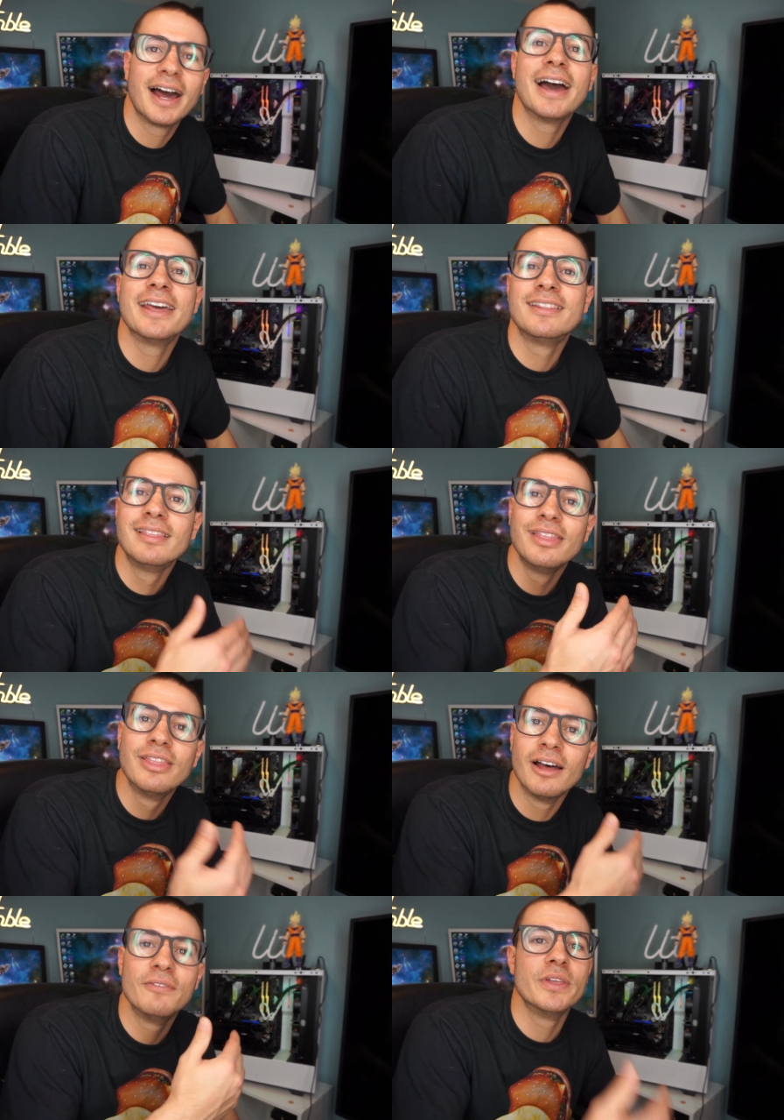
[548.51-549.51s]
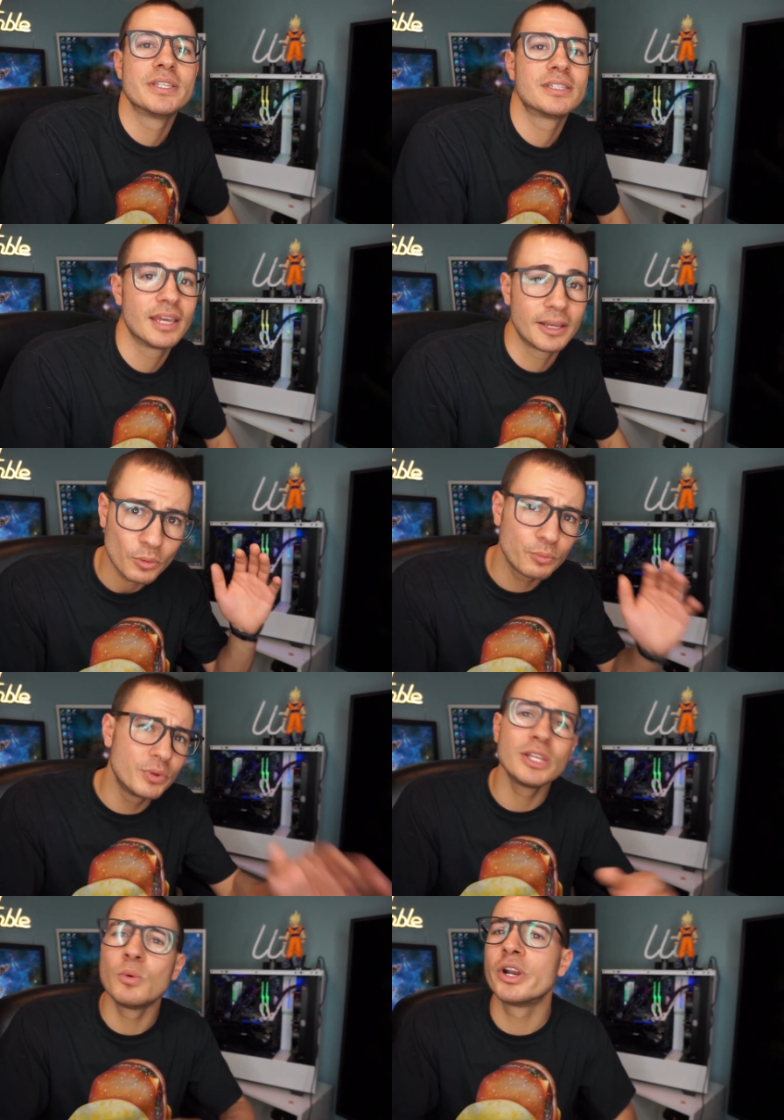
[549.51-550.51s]
I love this thing. I
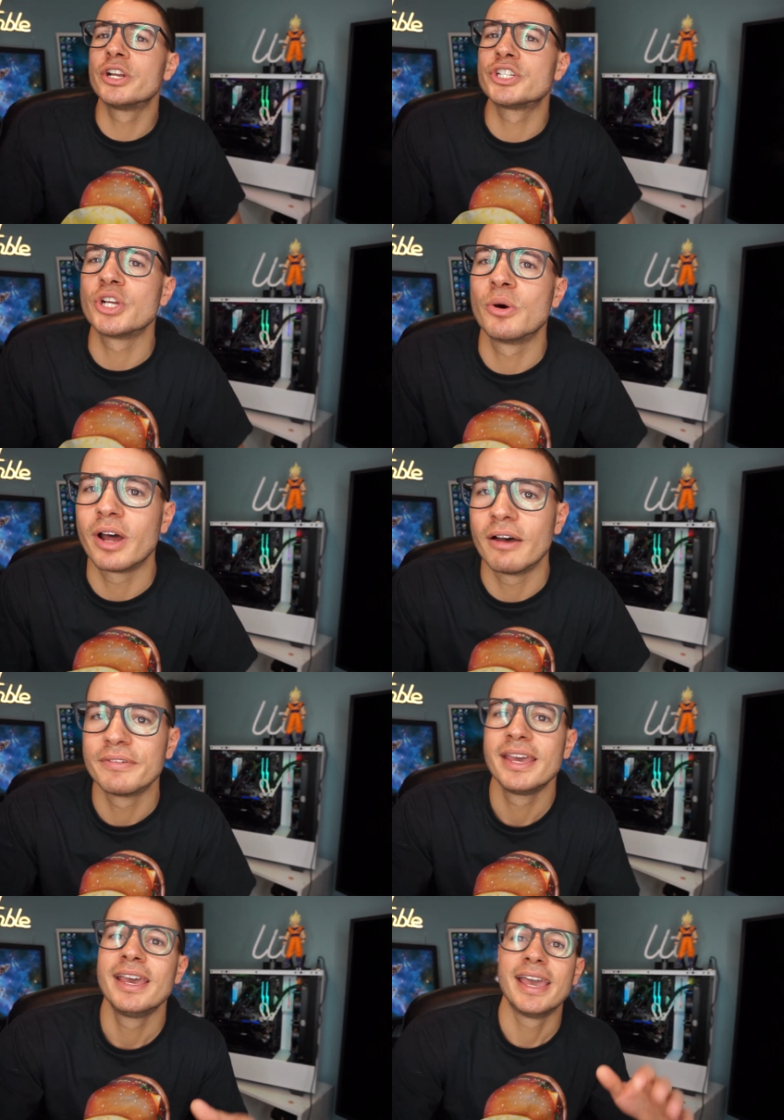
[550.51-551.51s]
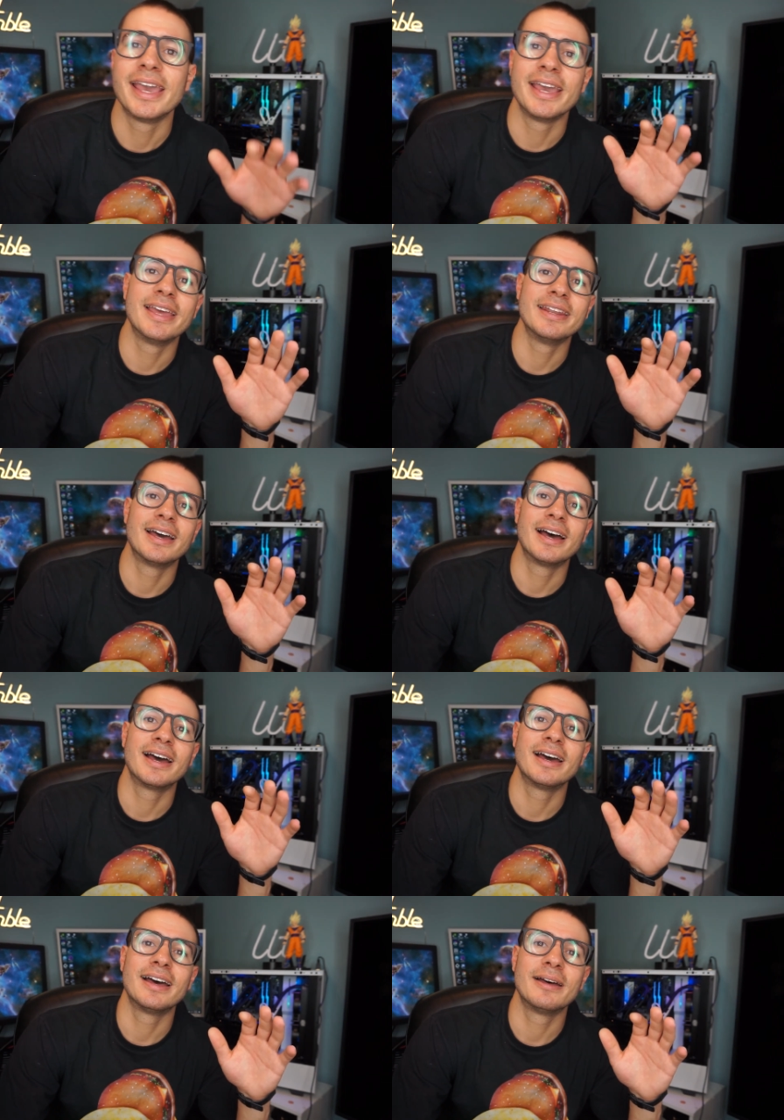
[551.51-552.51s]
really wanted to show it off, and
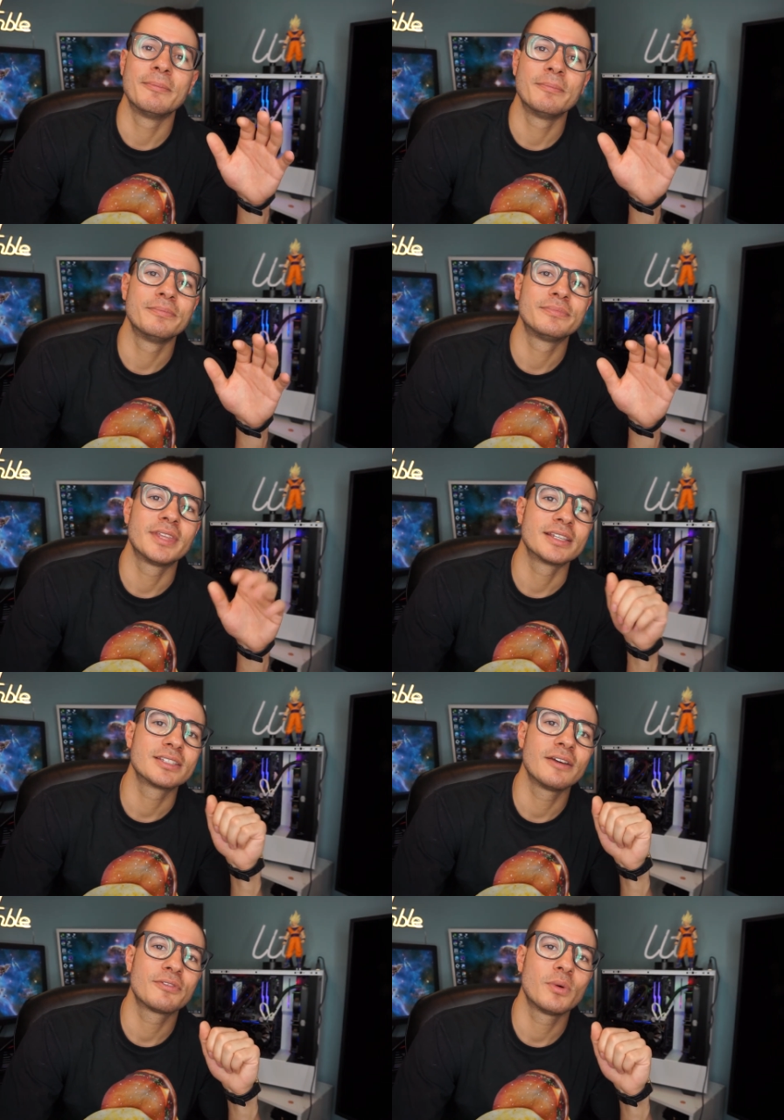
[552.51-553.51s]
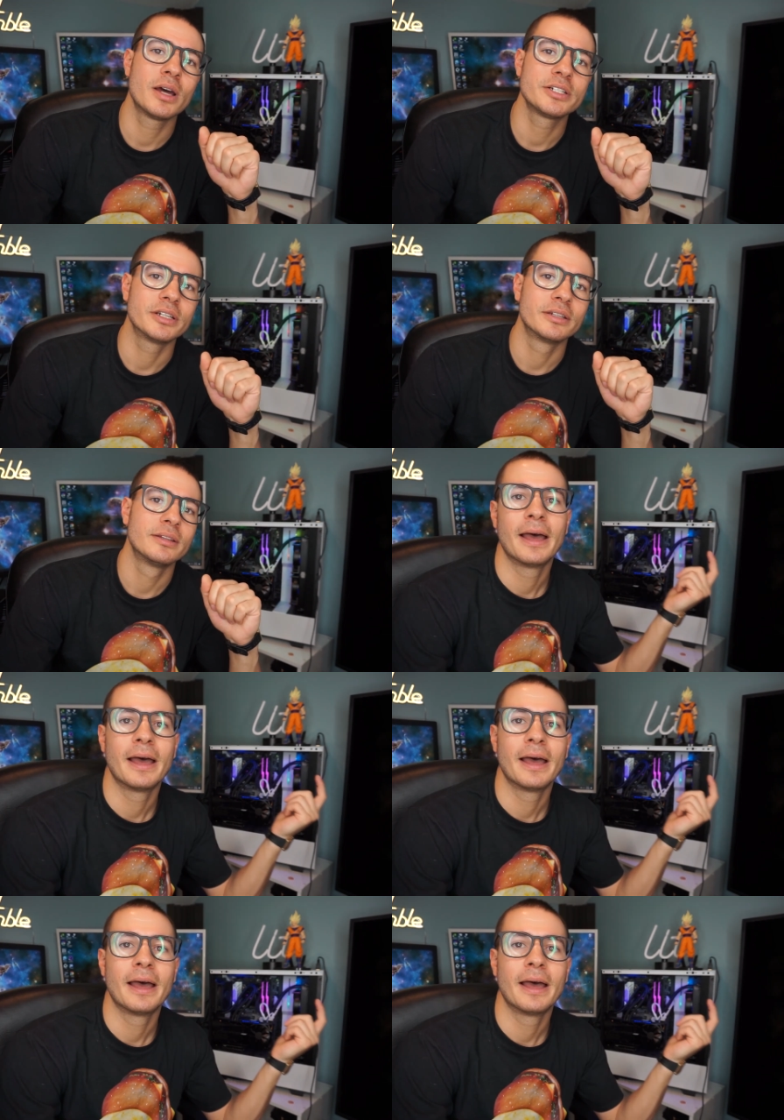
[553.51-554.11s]
thanks a lot for watching.